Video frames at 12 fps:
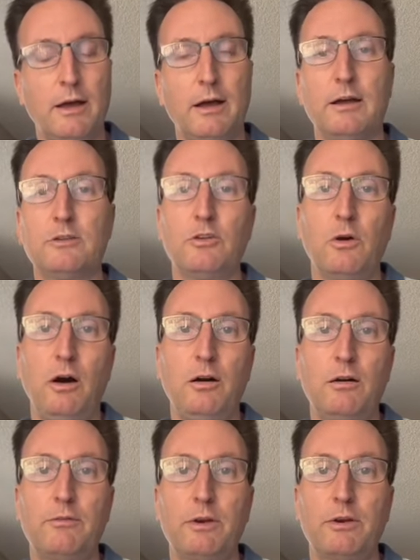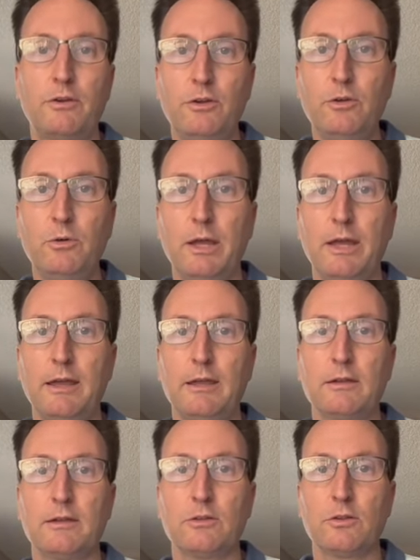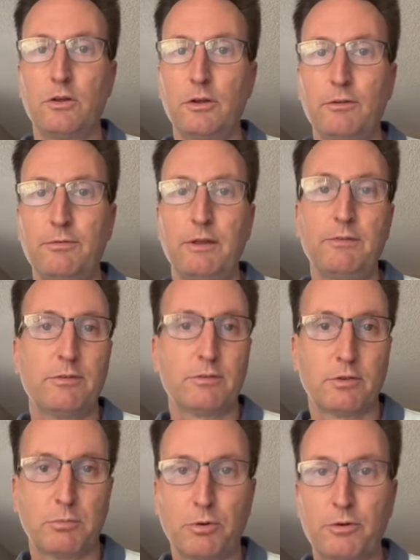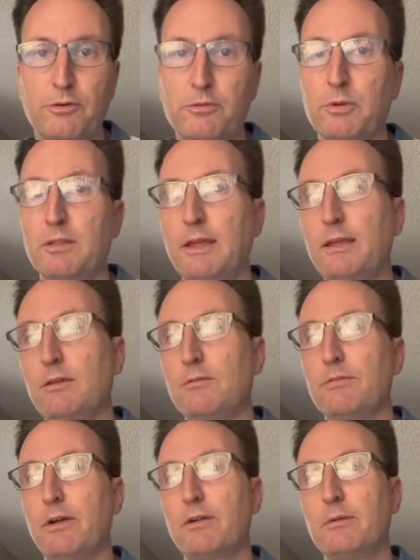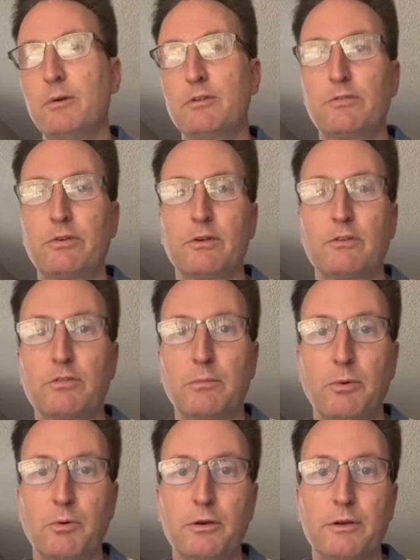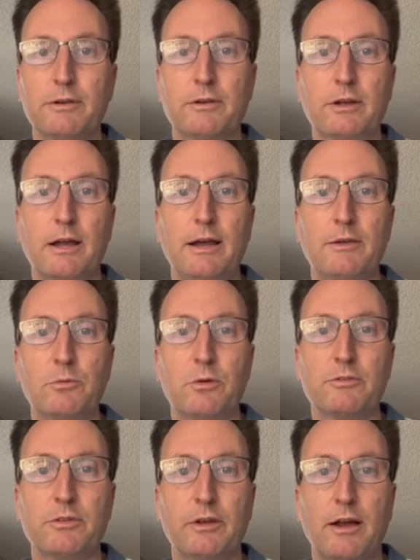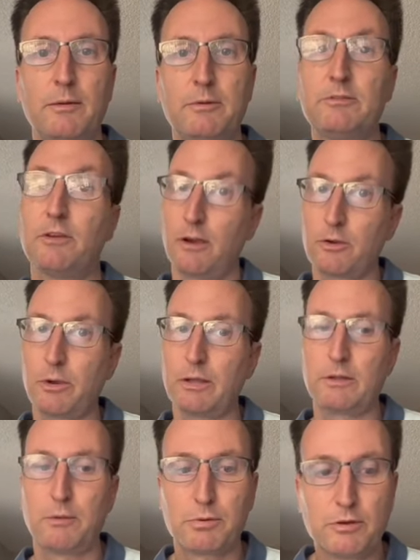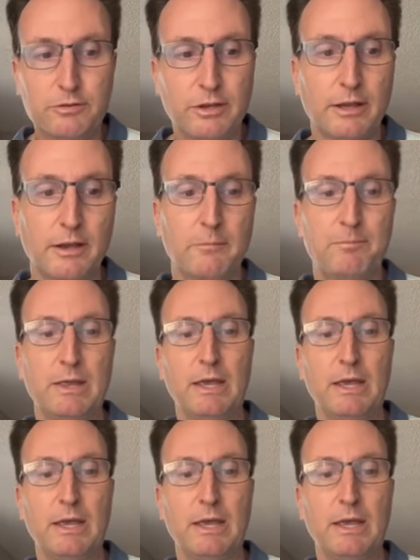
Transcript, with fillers: Uh, to all of our new and loyal, faithful supporters, we thank you very much for your support and your kind words and comments. They are greatly appreciated.